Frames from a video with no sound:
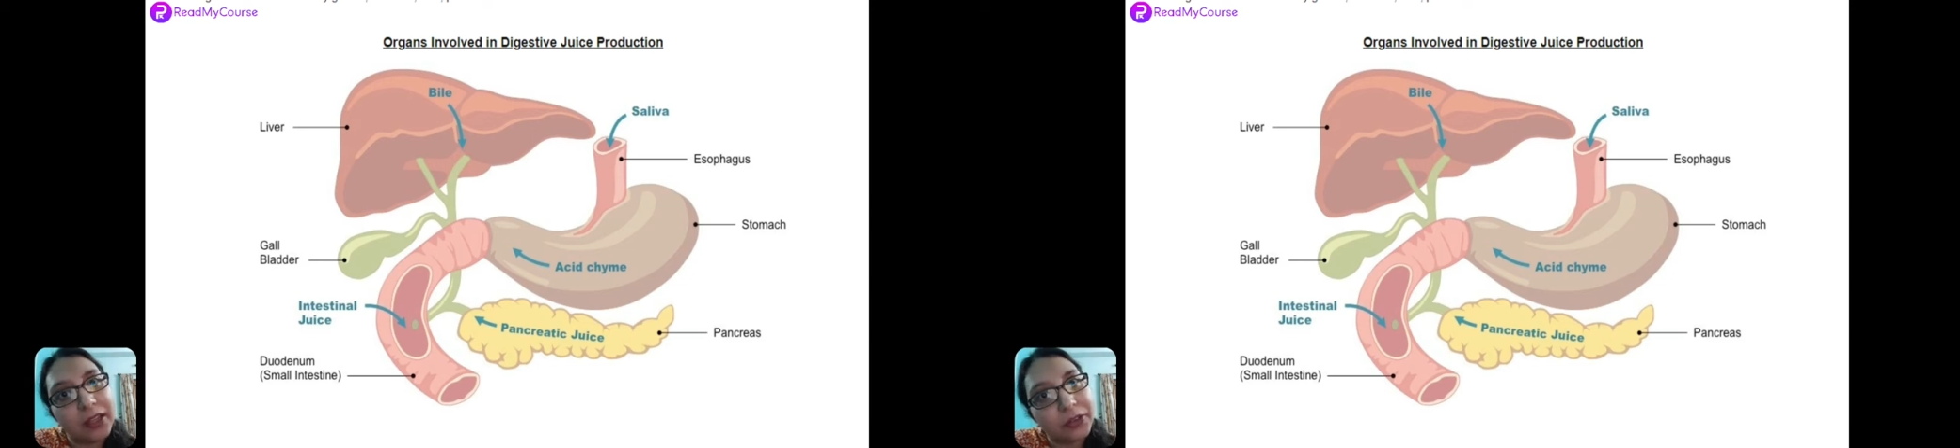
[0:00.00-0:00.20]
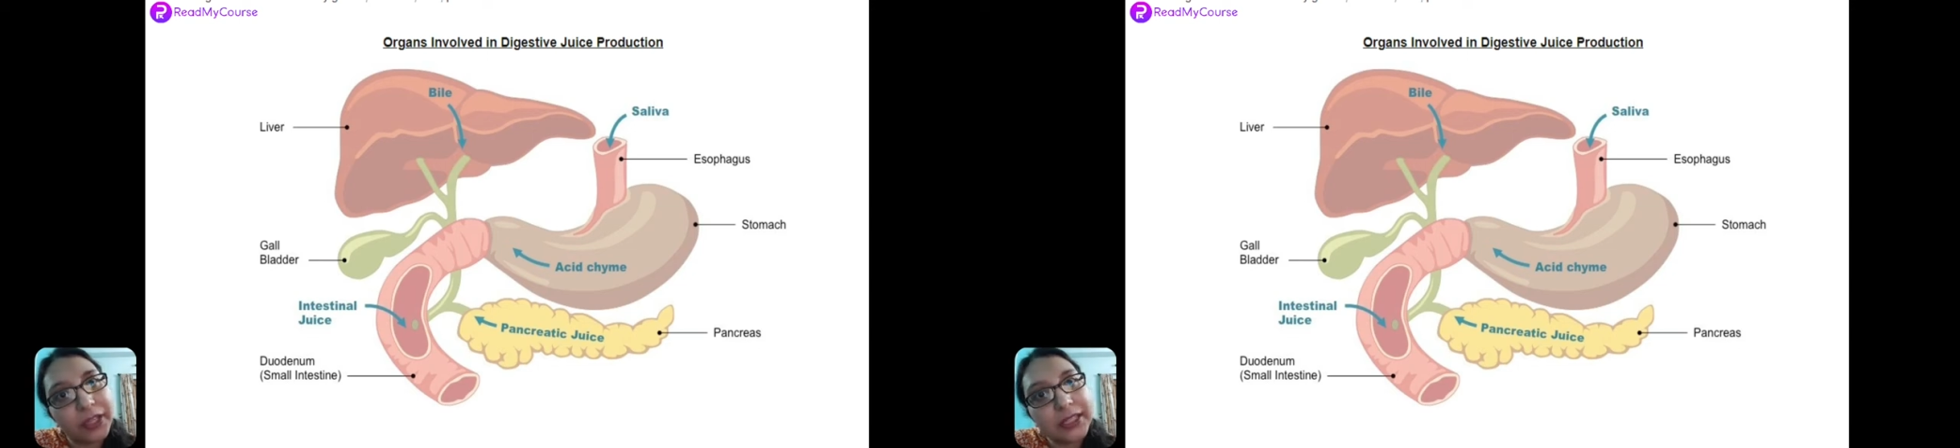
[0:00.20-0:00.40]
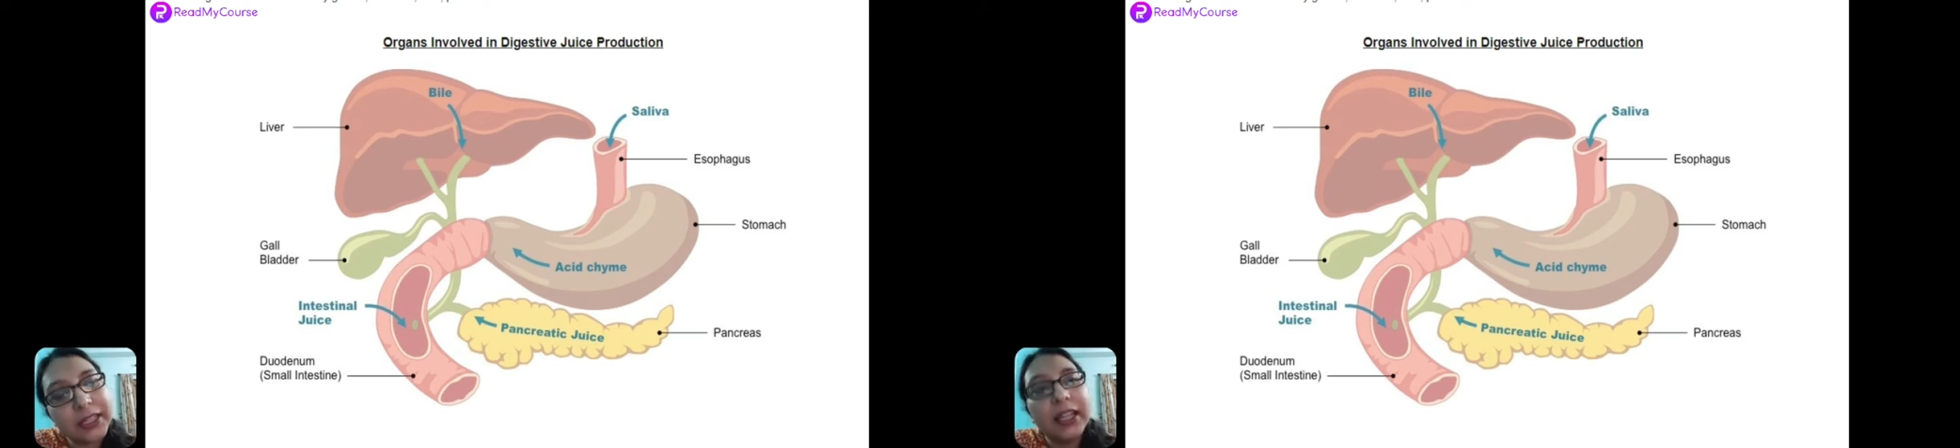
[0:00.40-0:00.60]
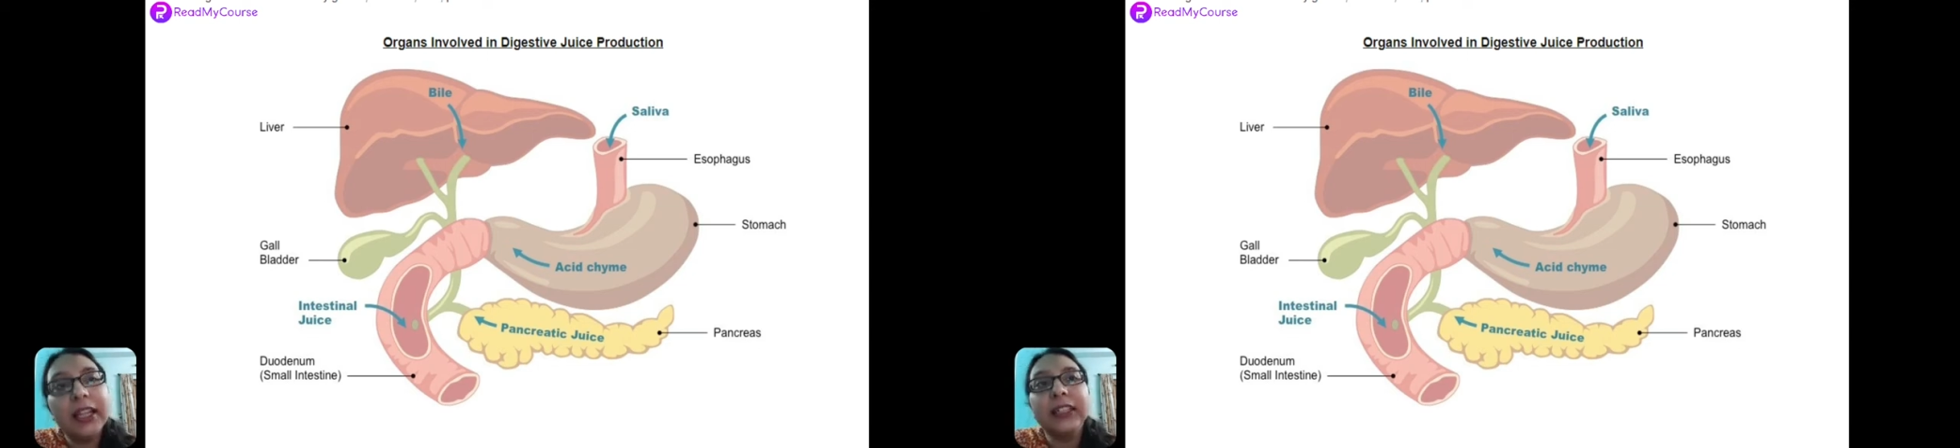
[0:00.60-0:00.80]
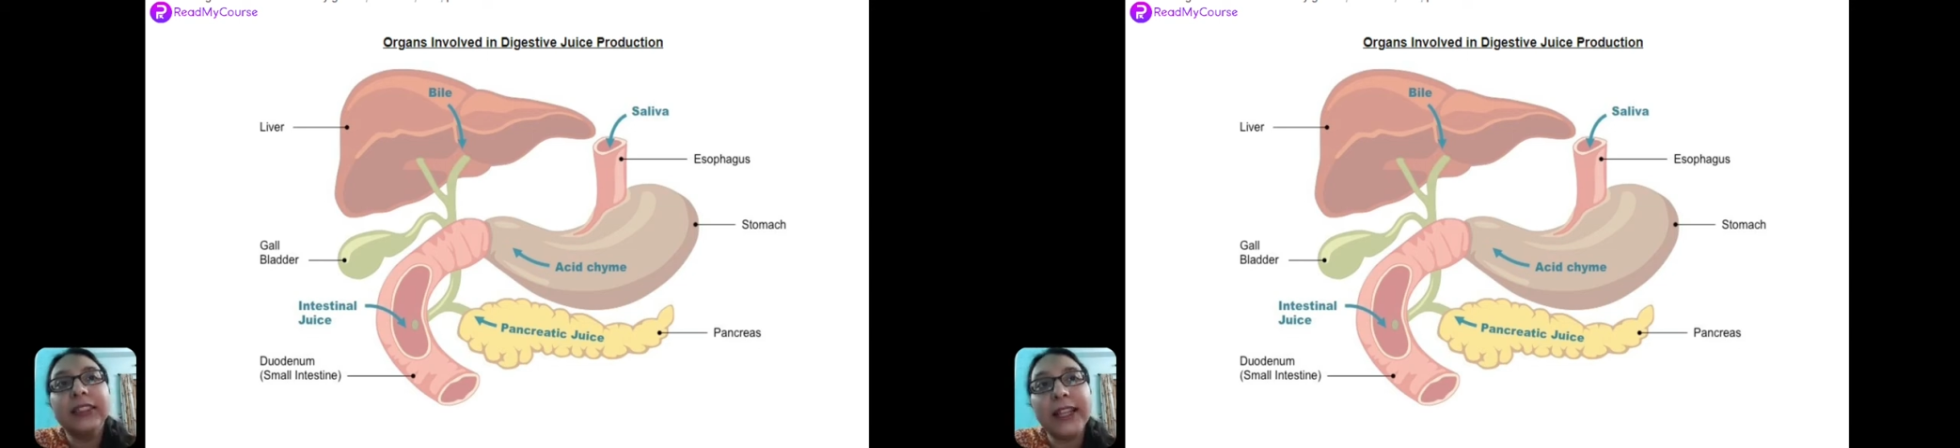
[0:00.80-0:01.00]
Right,
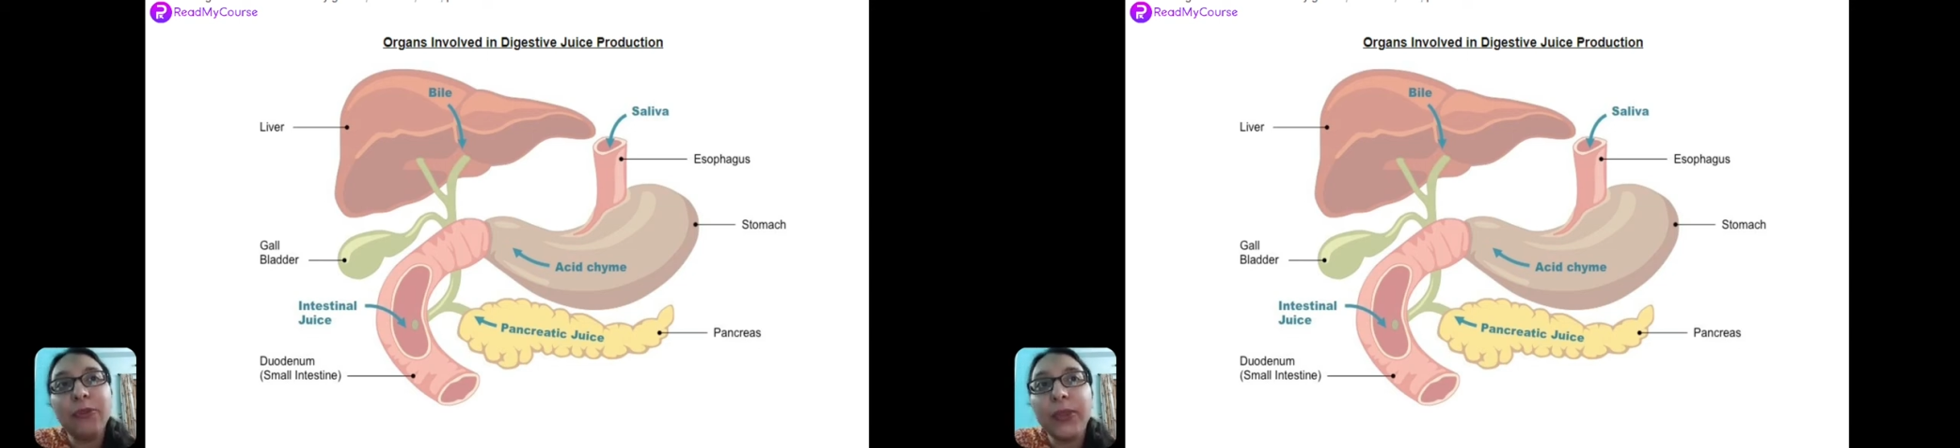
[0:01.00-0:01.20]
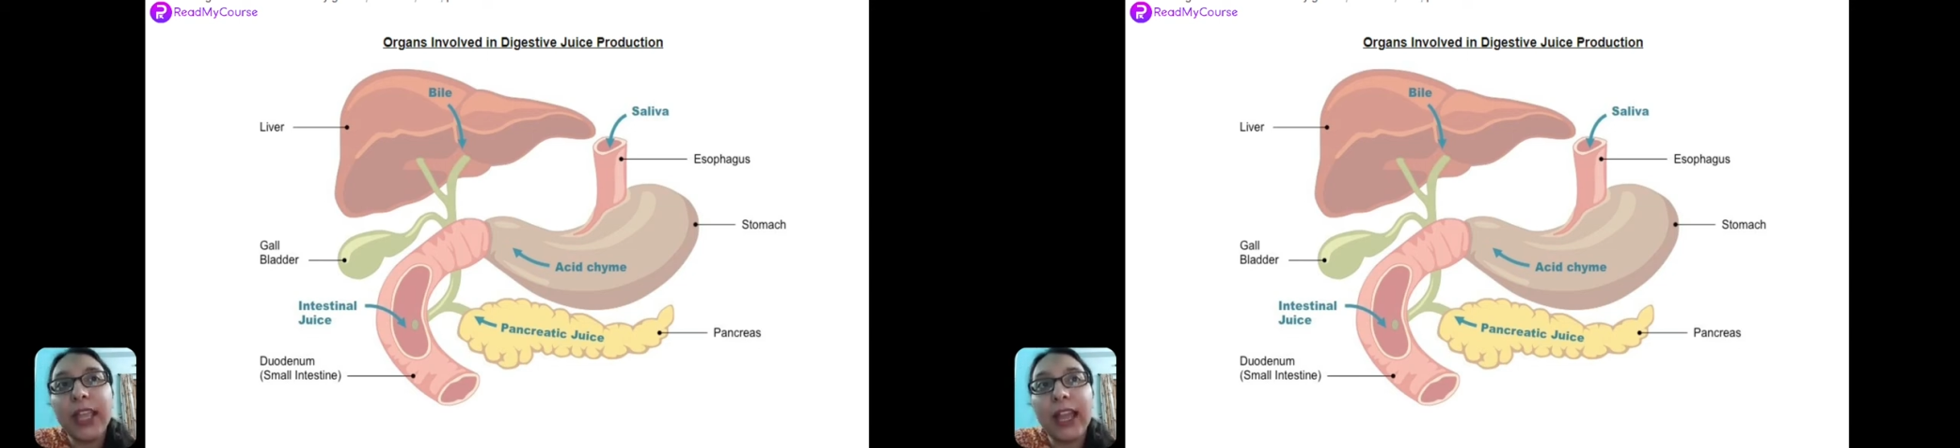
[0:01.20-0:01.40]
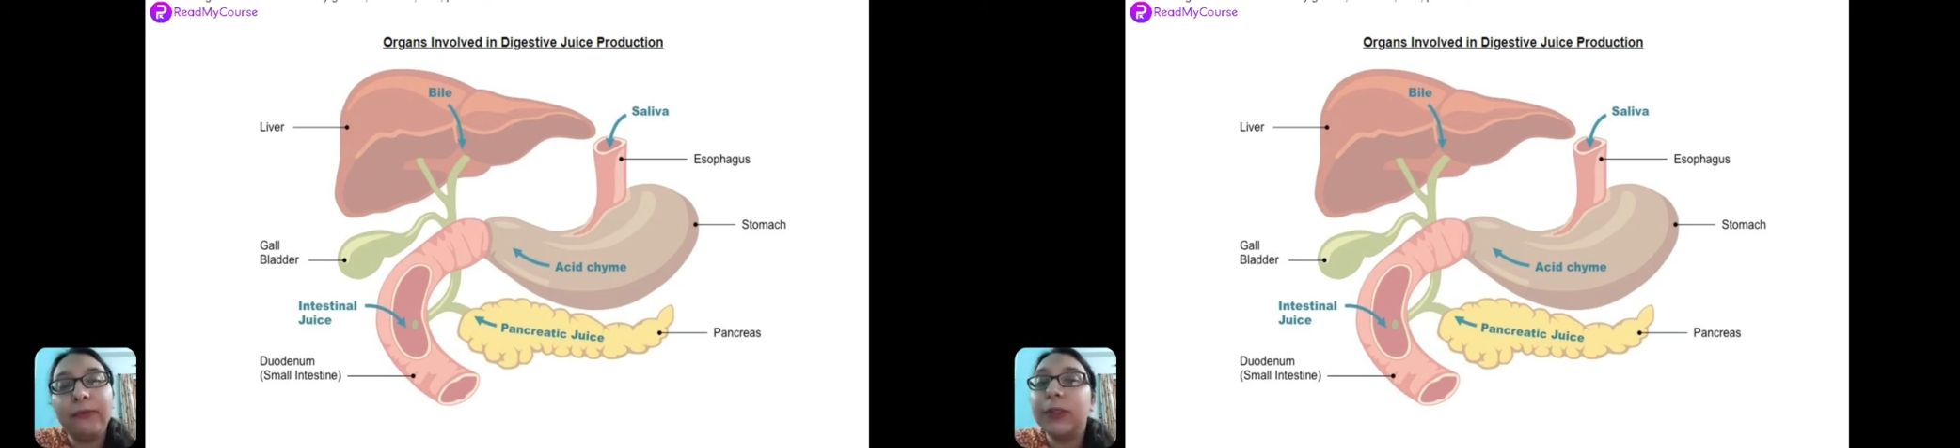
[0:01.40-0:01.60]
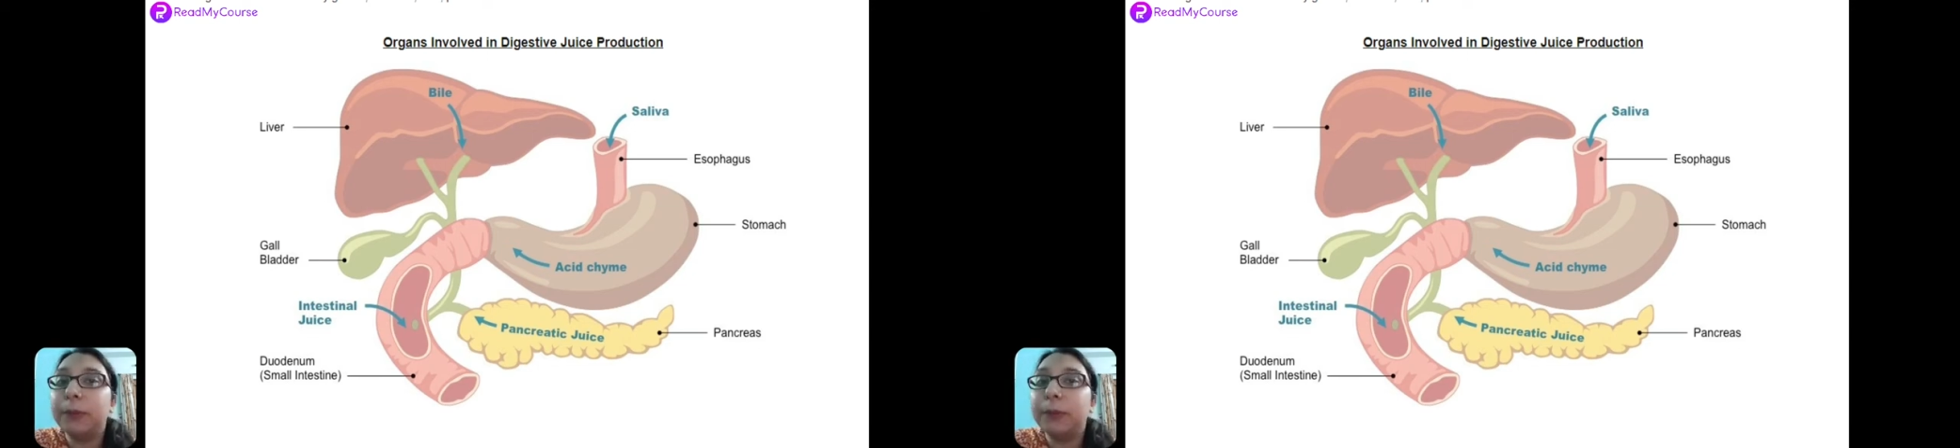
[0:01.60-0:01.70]
then we have the